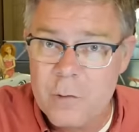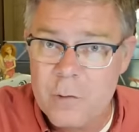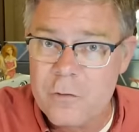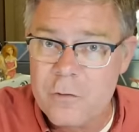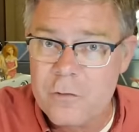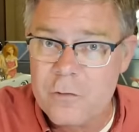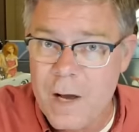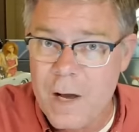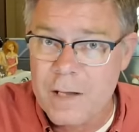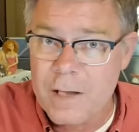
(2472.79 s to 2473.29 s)
to
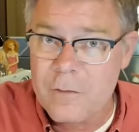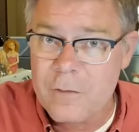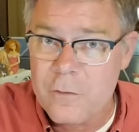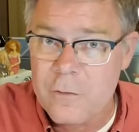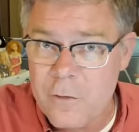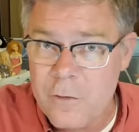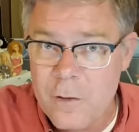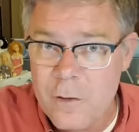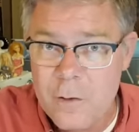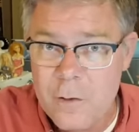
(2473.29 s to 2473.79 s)
extract the
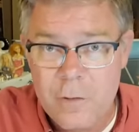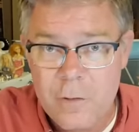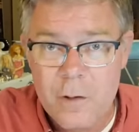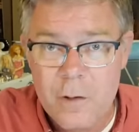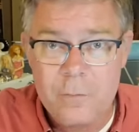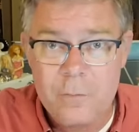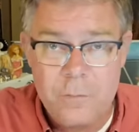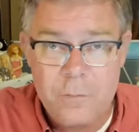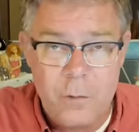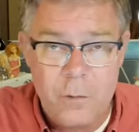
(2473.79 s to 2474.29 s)

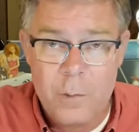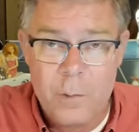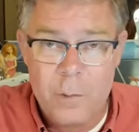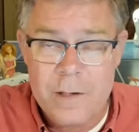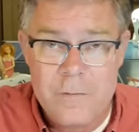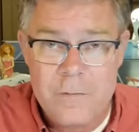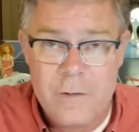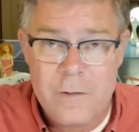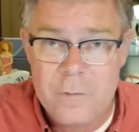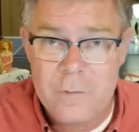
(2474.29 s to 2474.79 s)
silver for
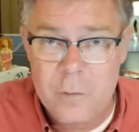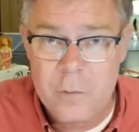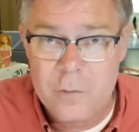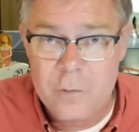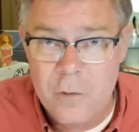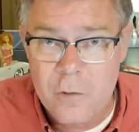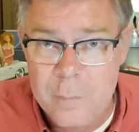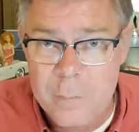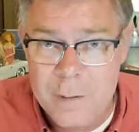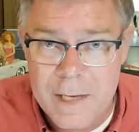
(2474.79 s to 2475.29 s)
reasons
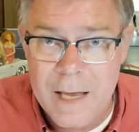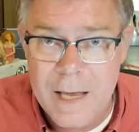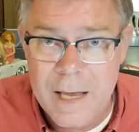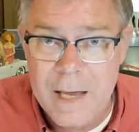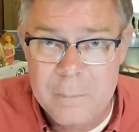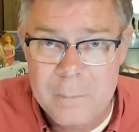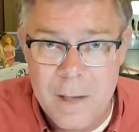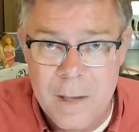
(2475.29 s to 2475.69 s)
which are beyond